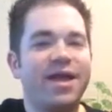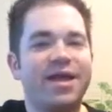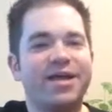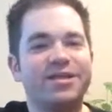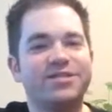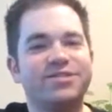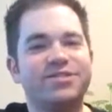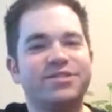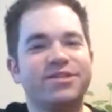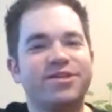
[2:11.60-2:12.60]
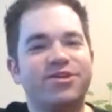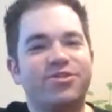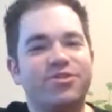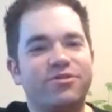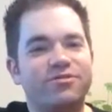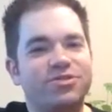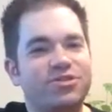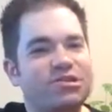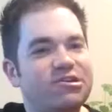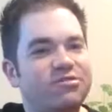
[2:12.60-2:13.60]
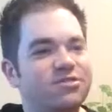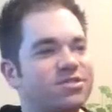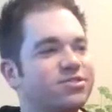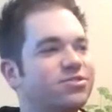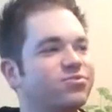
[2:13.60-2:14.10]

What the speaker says: And those notes,